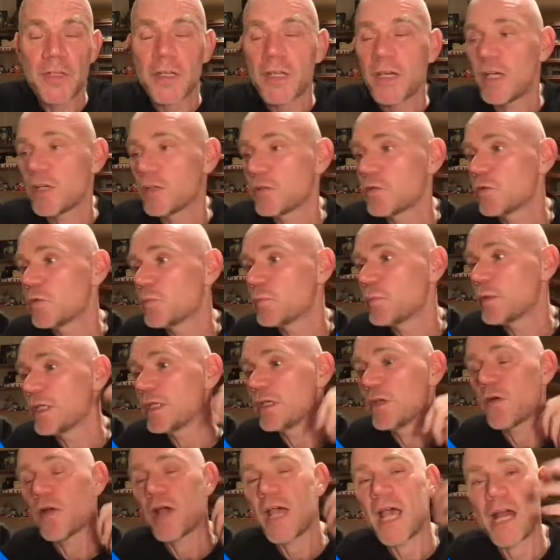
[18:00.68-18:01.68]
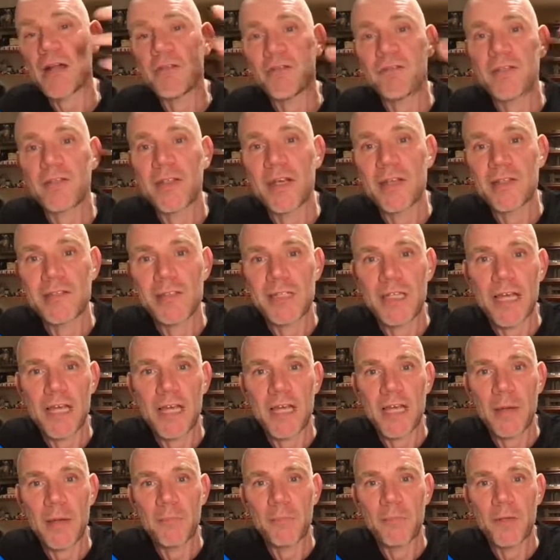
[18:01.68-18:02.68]
It could be your advertising
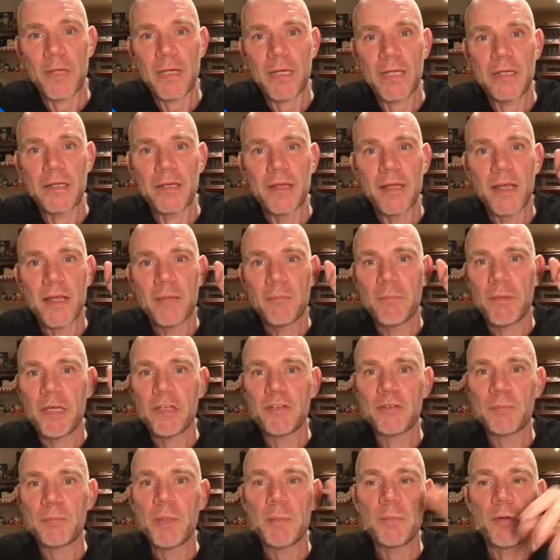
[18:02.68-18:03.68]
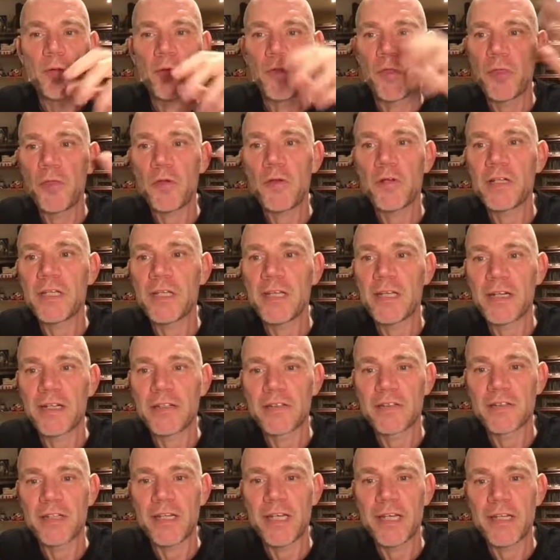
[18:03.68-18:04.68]
campaign makes people 30
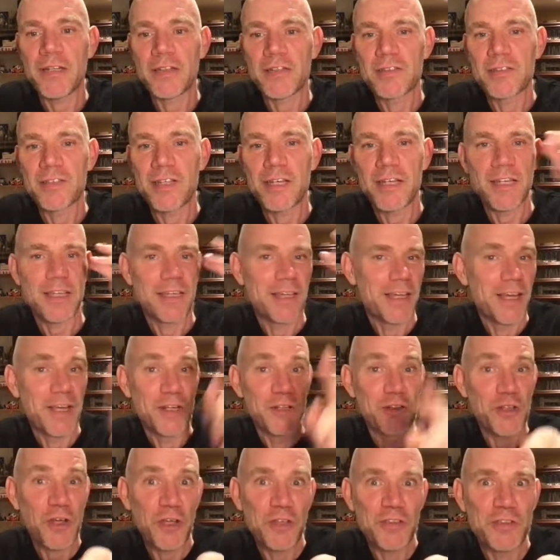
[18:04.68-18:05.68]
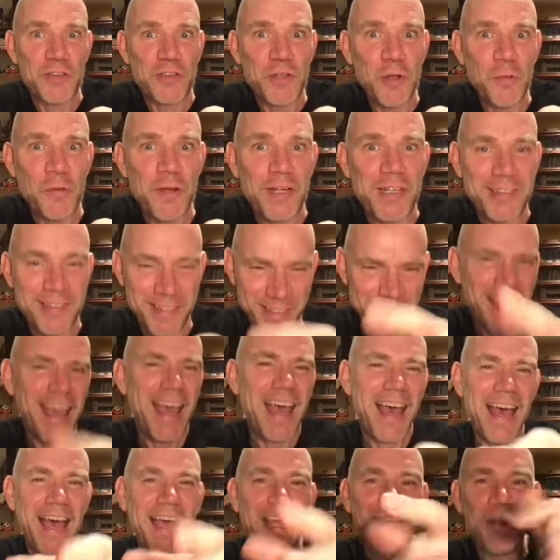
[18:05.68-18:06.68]
years later say, just do it.
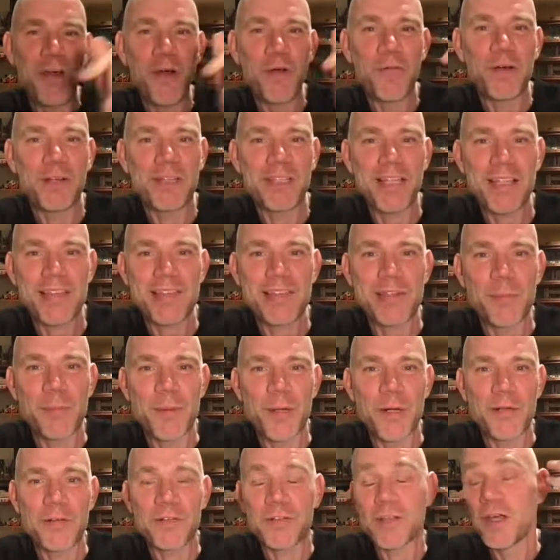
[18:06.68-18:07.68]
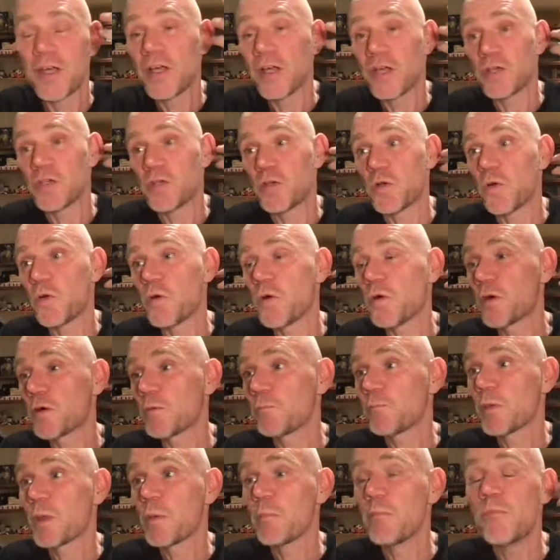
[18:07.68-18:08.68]
Yeah, I know what that's about.
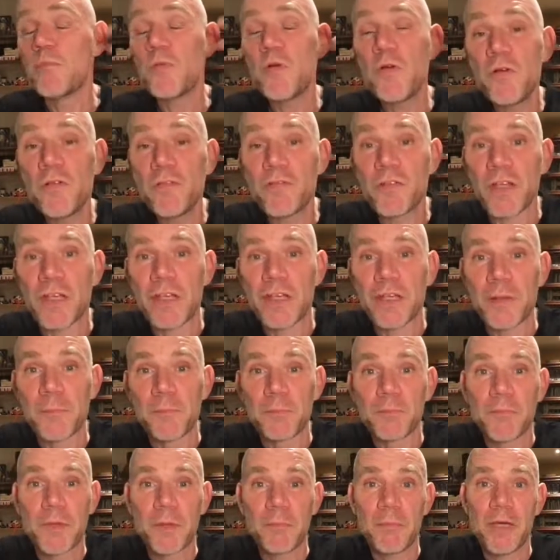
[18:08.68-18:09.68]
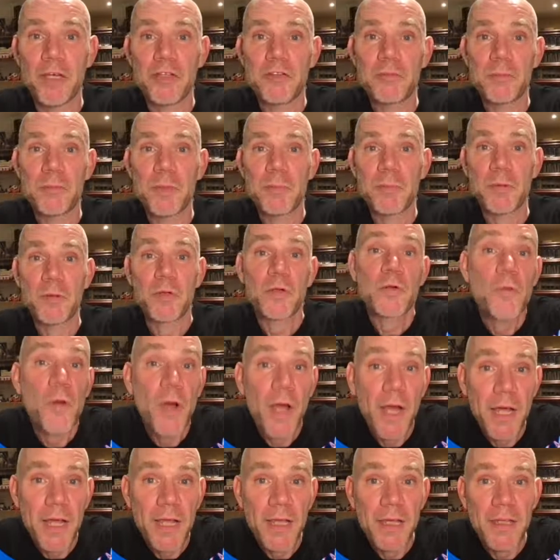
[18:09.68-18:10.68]
Your movie makes people
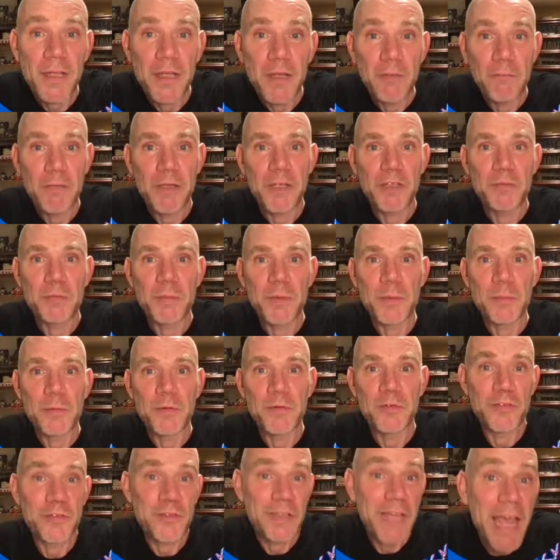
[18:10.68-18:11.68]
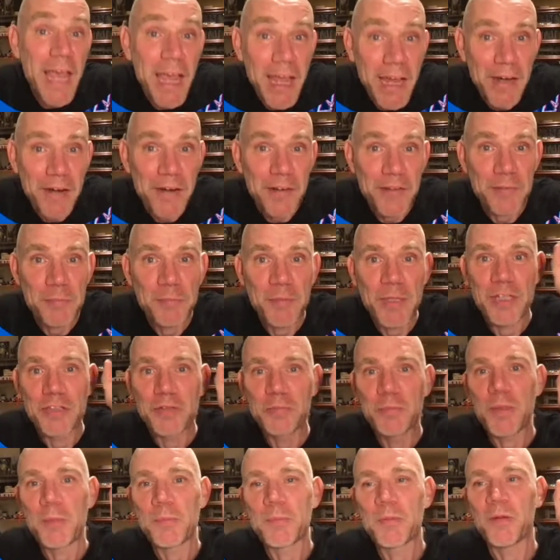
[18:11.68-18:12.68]
cry, makes people scared, makes
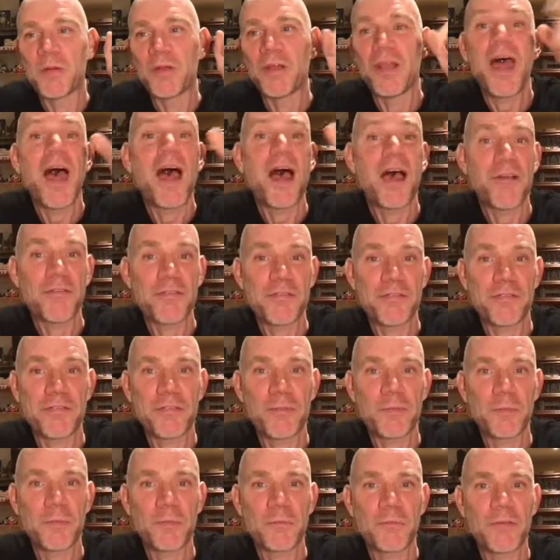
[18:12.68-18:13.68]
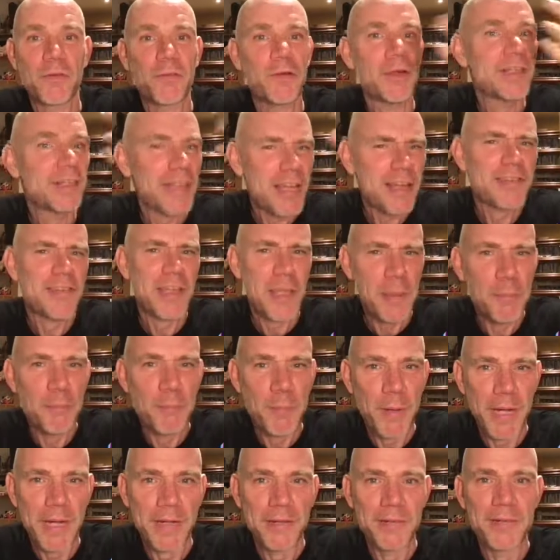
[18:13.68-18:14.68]
people laugh, right? That's
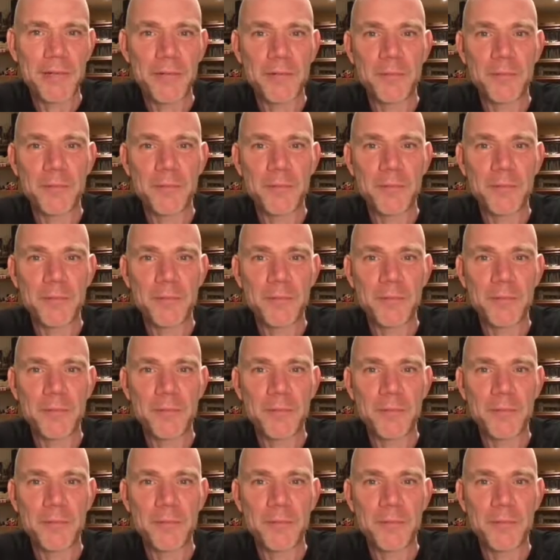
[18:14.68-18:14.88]
impact.